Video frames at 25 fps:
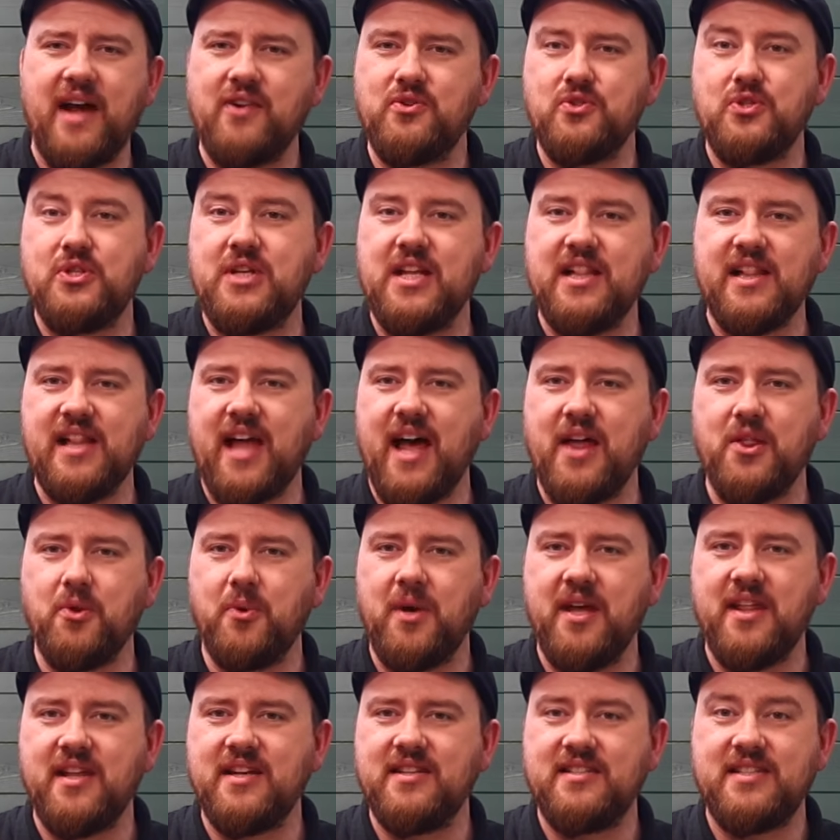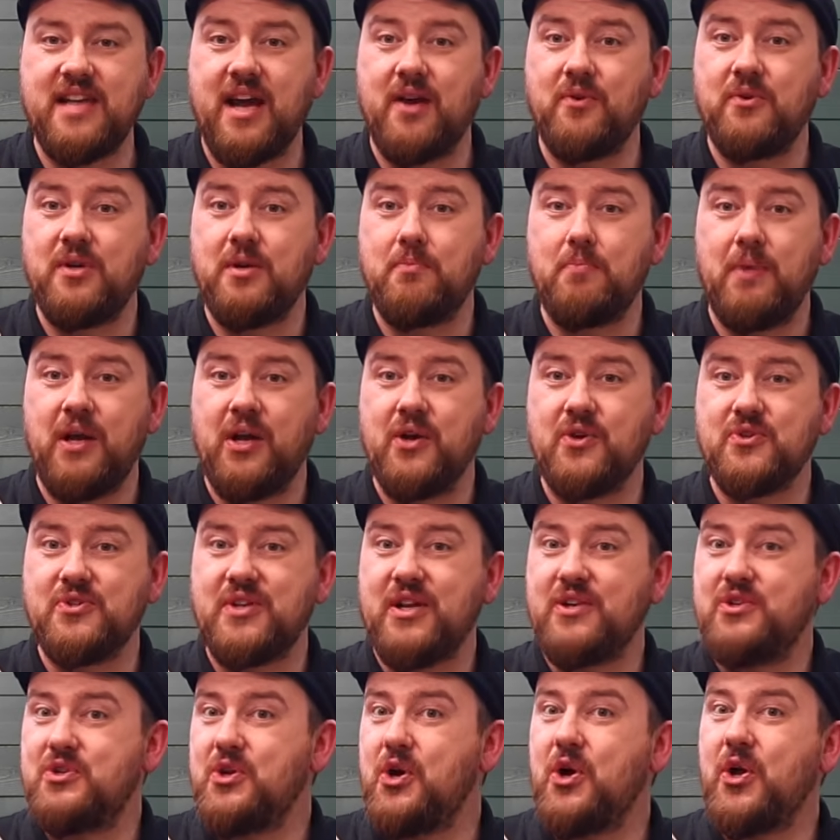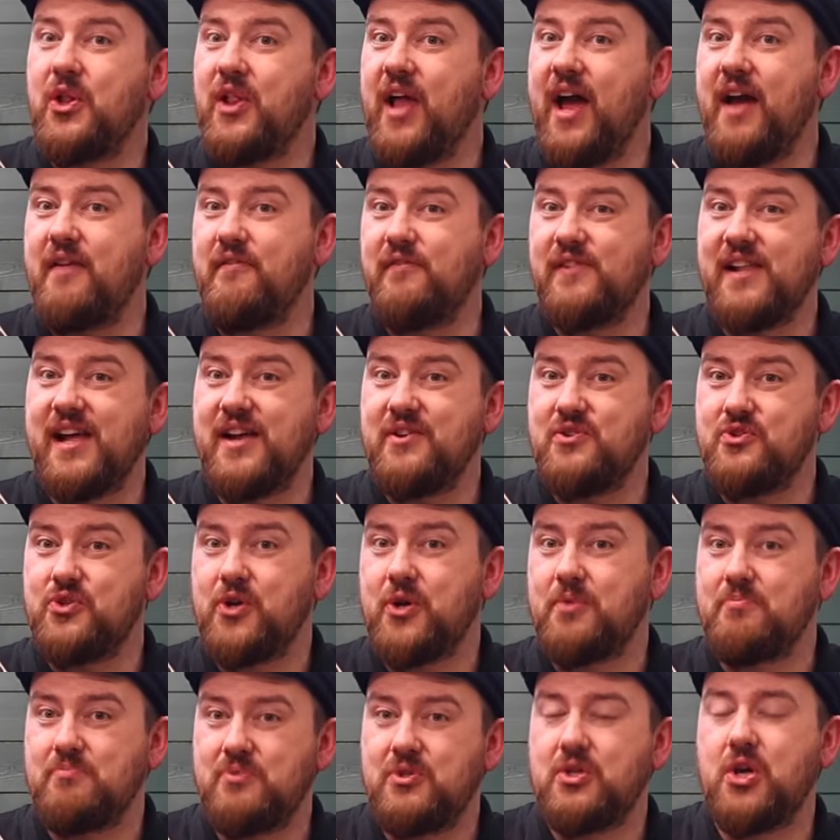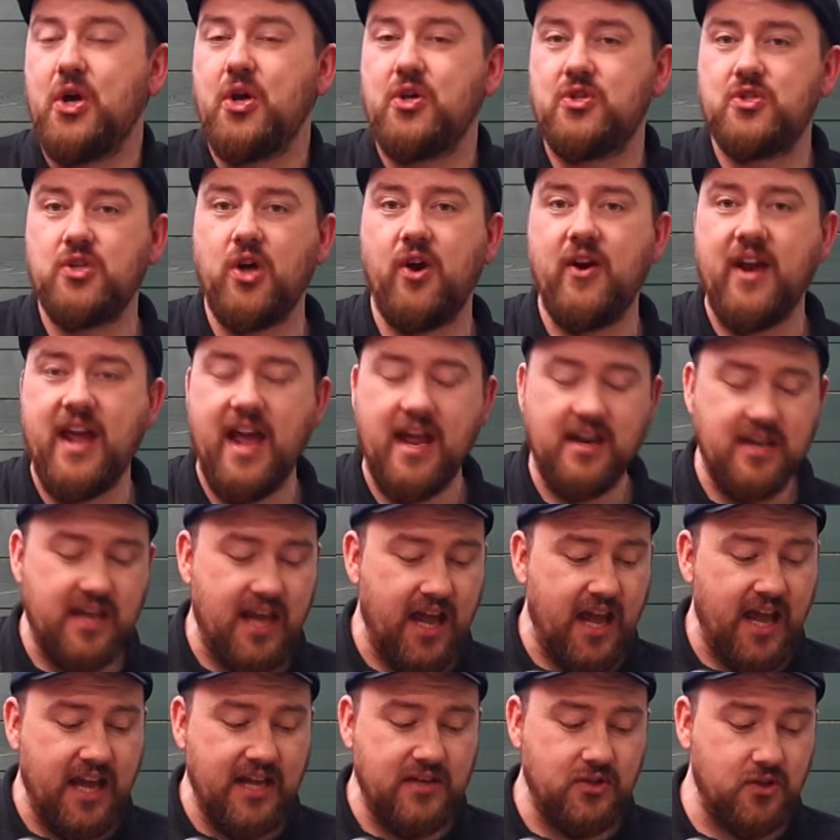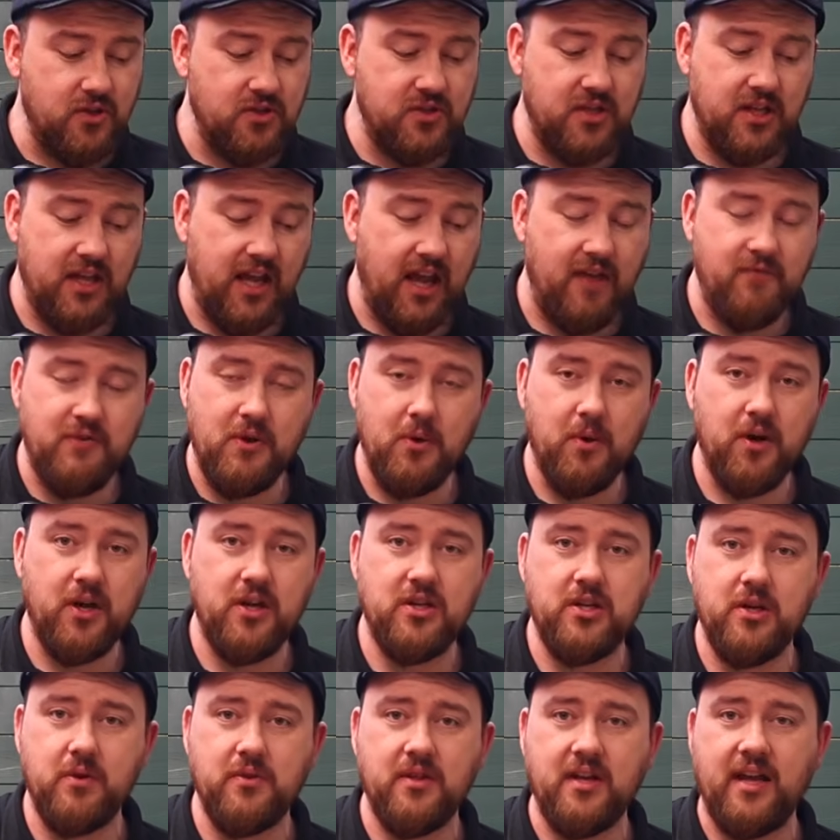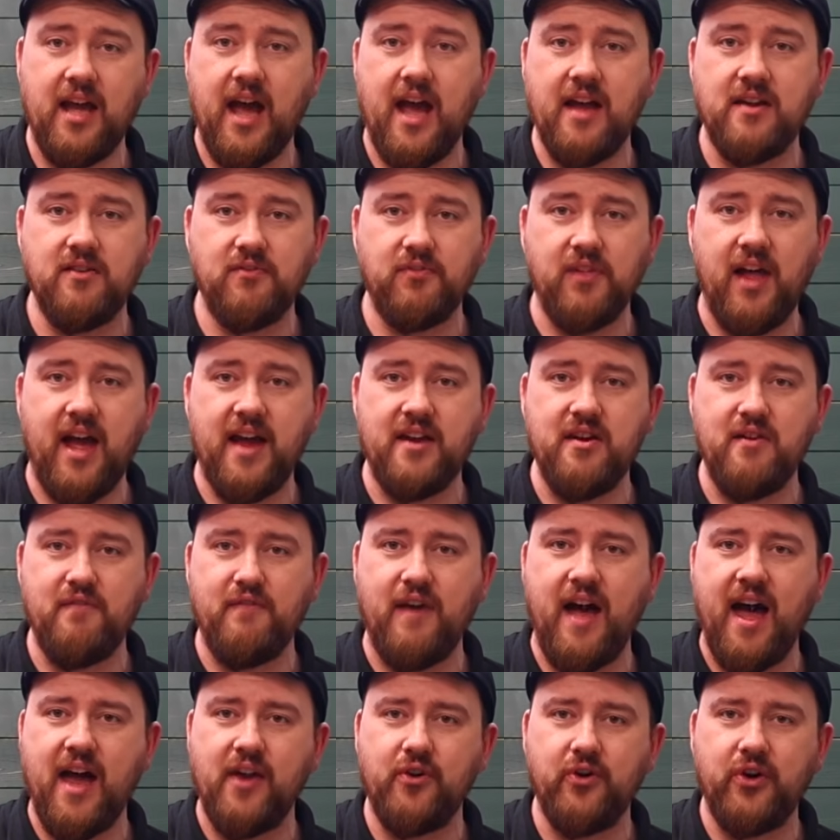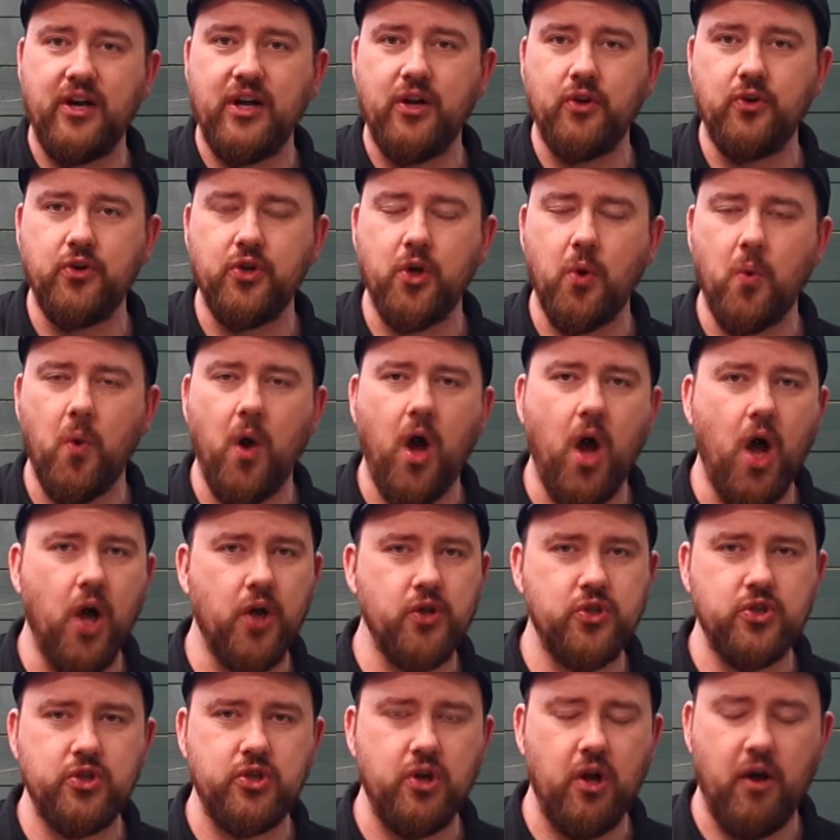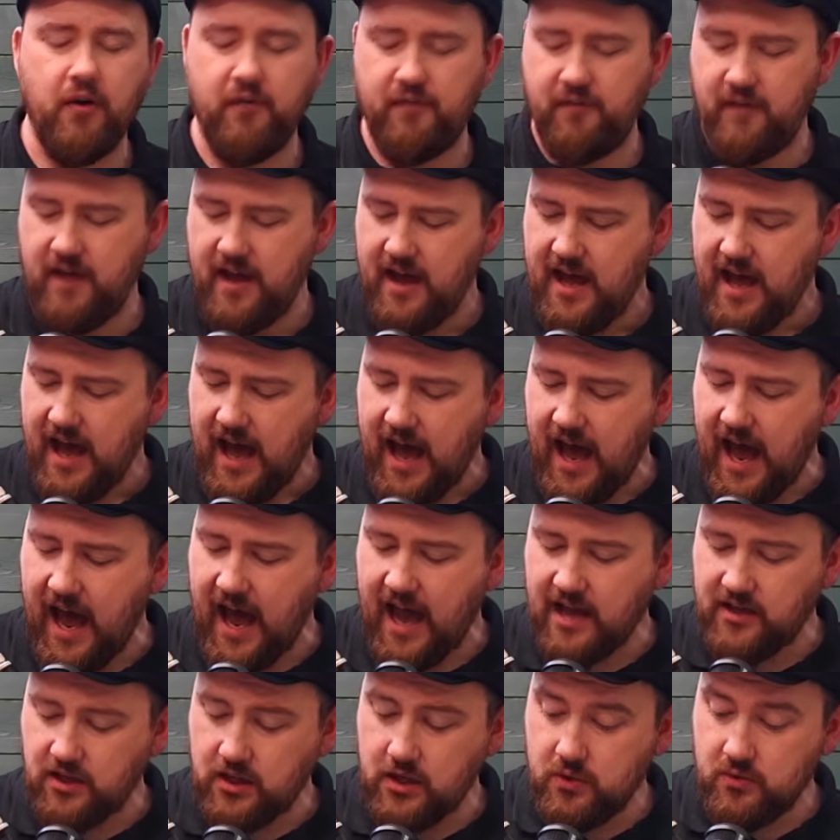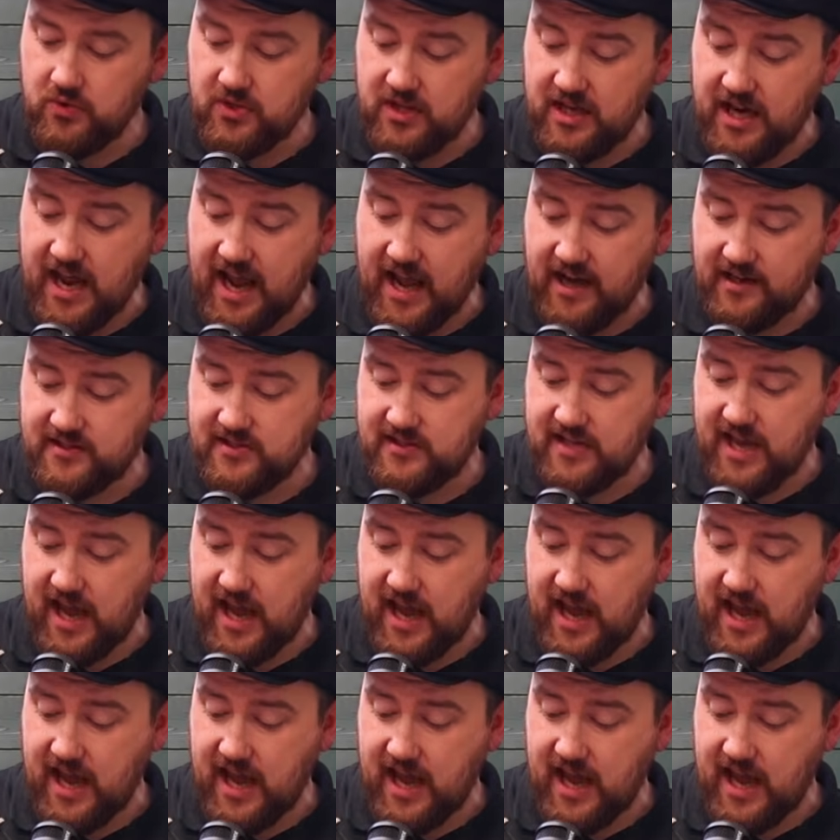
I just didn't like the way that it sounded because I don't like flanger. So sorry, Enya. It does the, if you want to do the kind of like Nirvana-y underwater stuff, I'd use the next